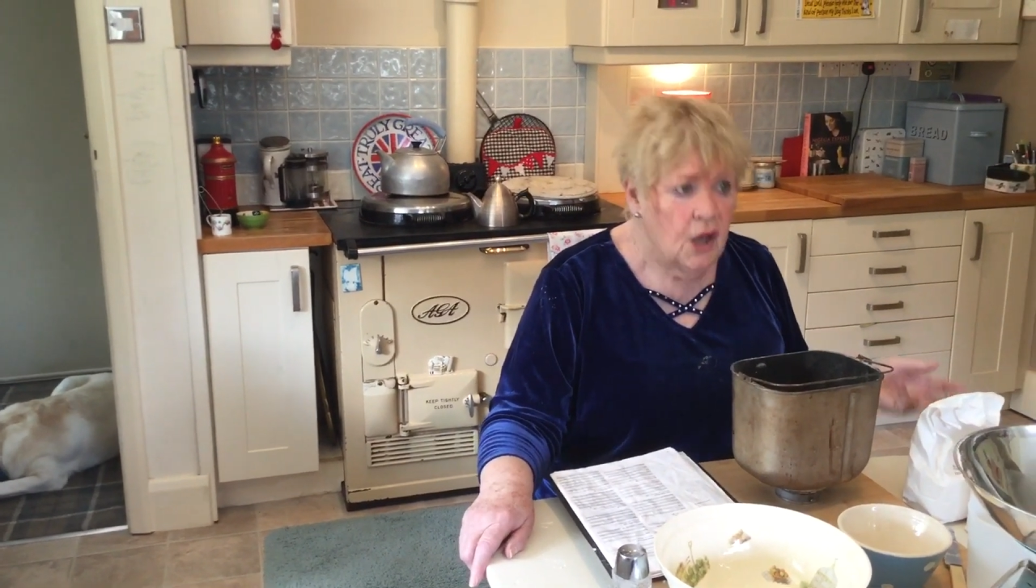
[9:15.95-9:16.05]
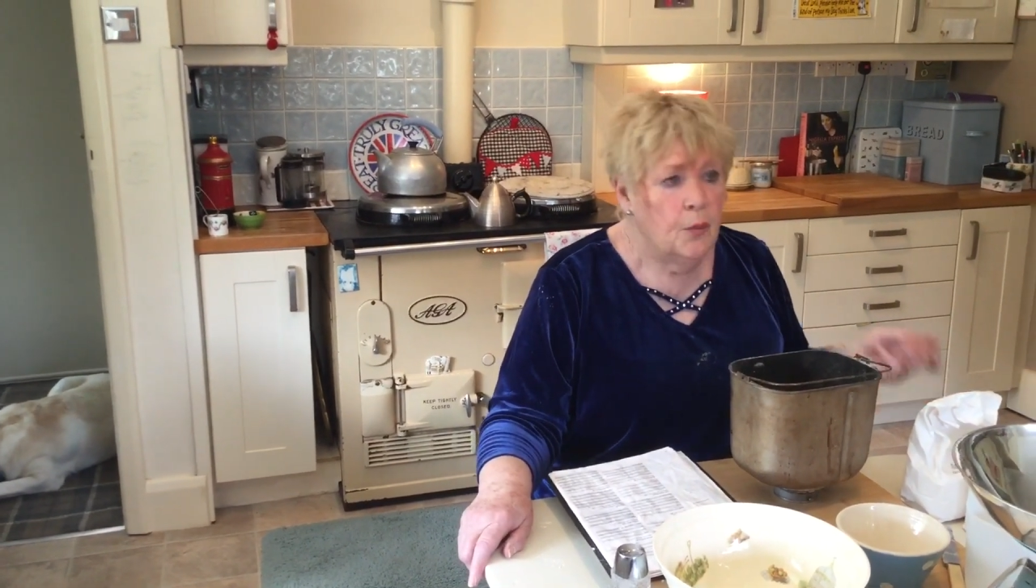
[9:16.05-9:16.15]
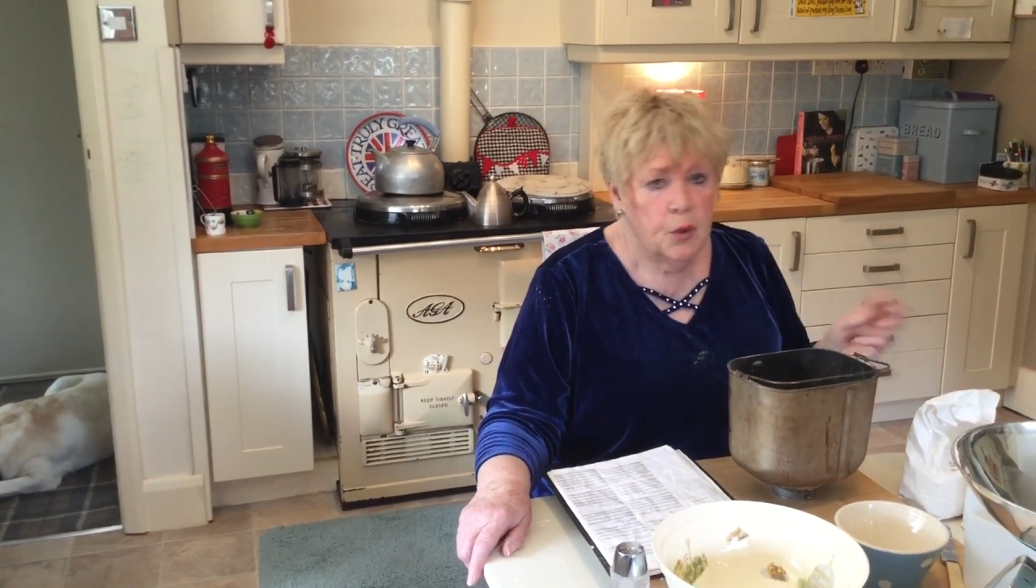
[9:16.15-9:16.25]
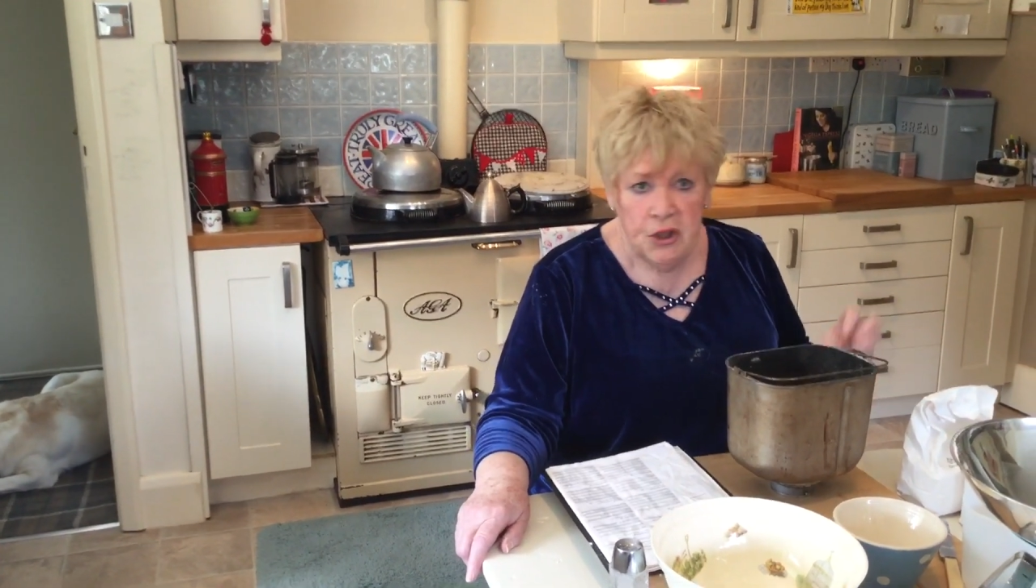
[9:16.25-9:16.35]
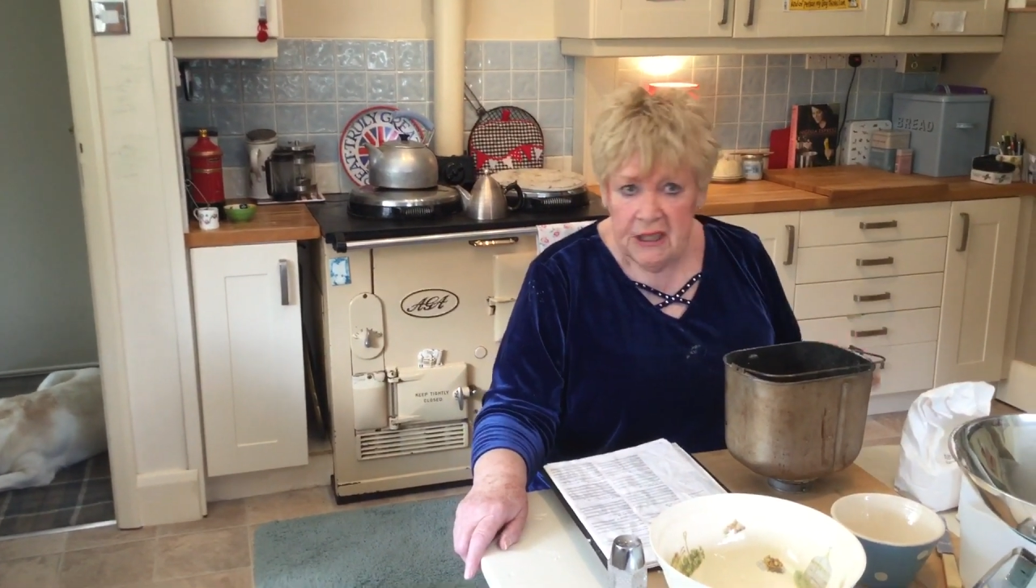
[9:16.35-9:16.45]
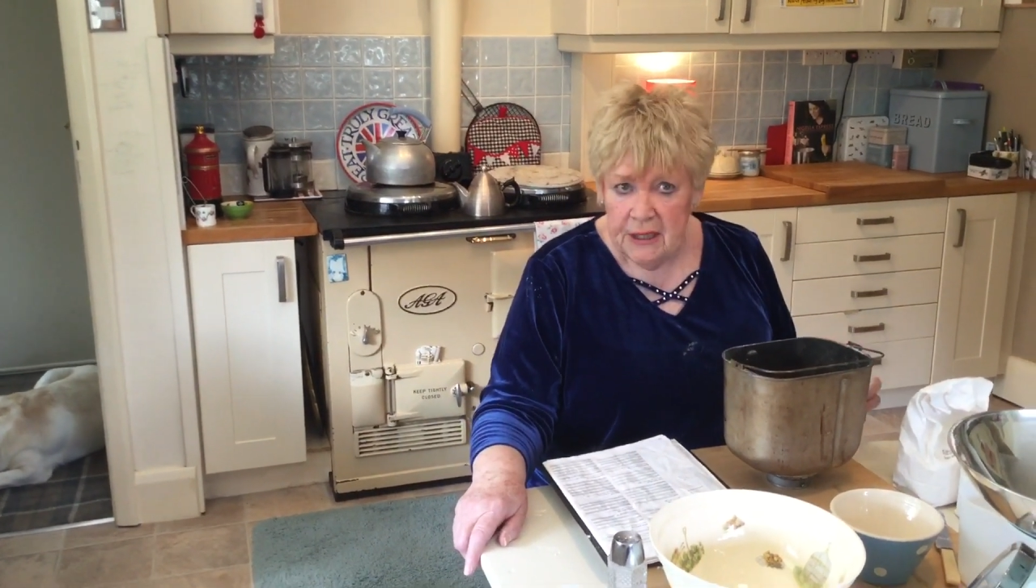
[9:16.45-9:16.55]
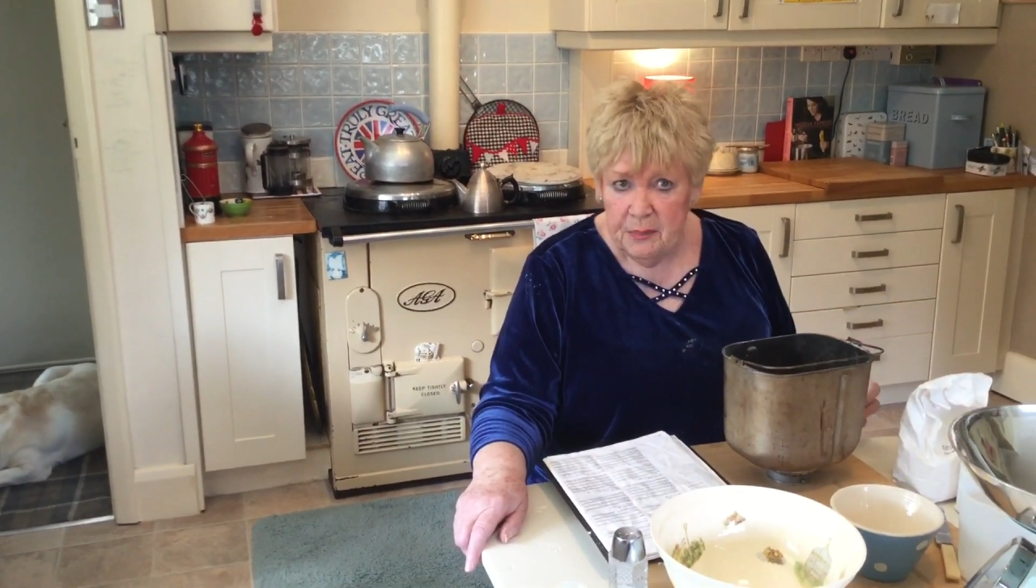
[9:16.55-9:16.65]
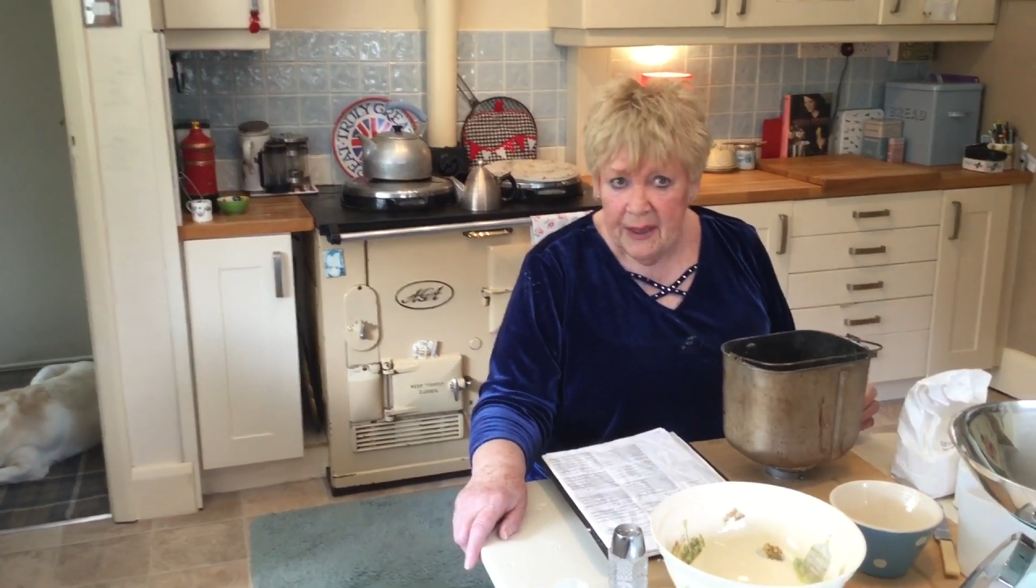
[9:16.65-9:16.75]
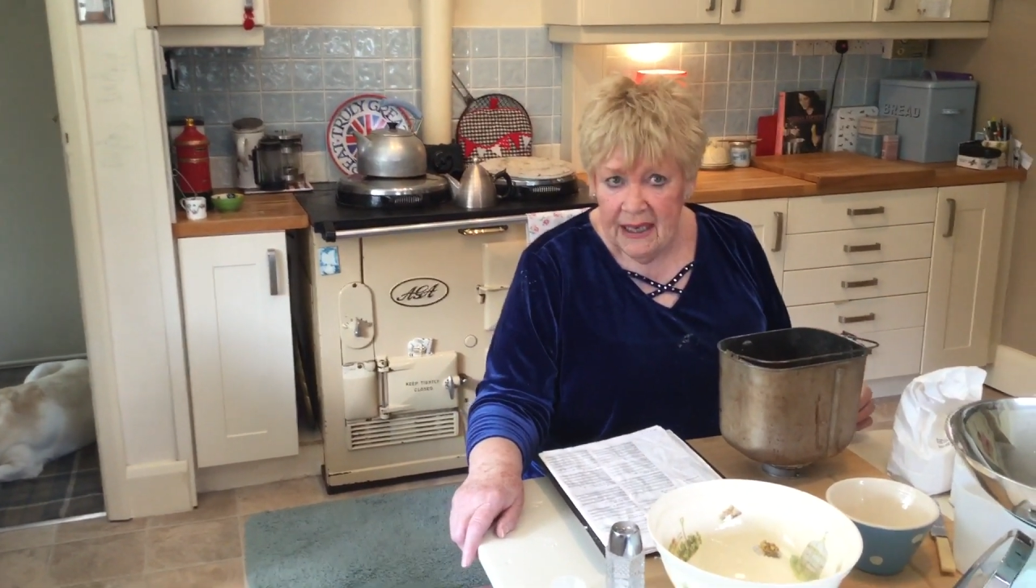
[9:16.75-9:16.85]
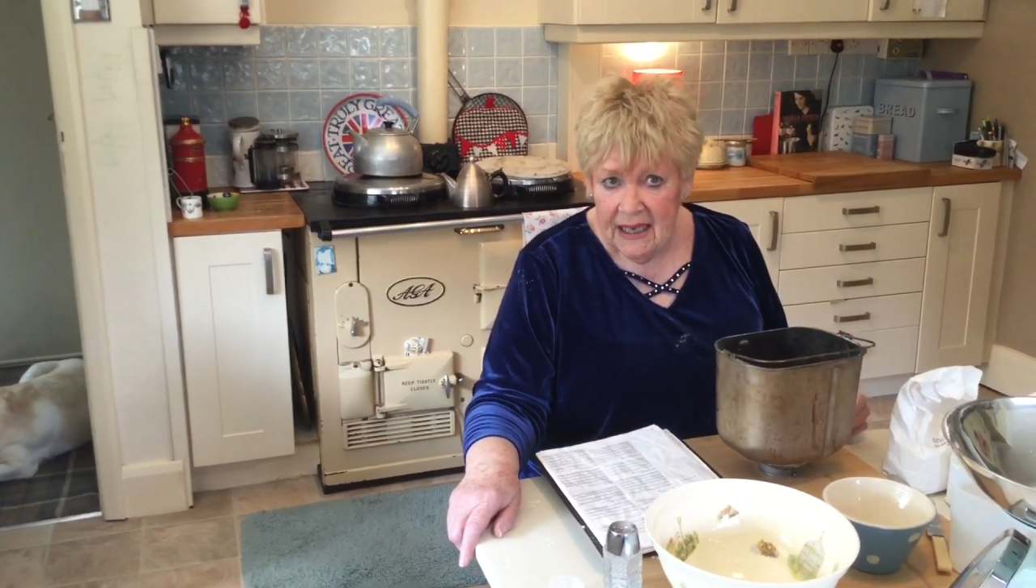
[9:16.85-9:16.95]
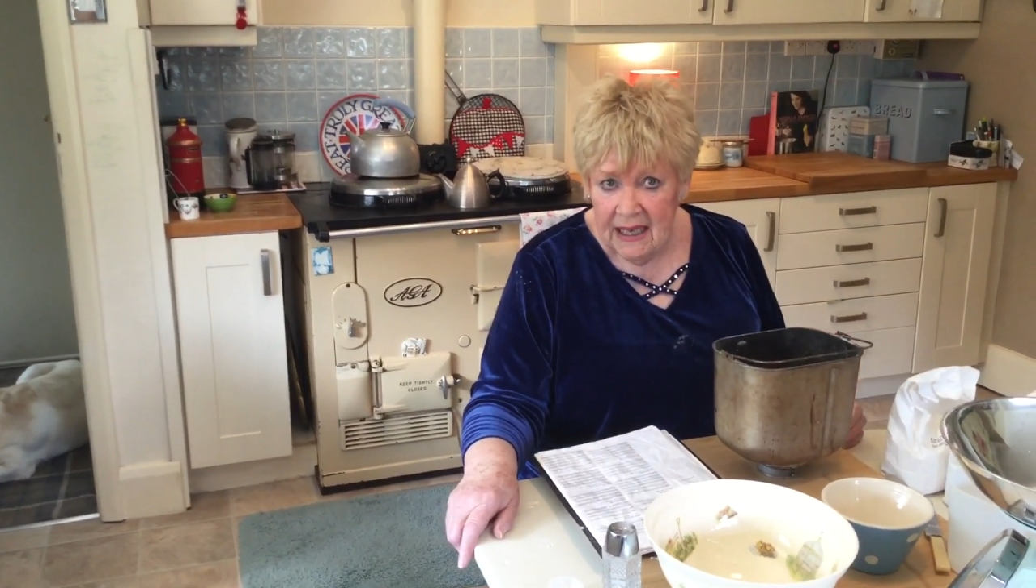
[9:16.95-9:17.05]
putting it back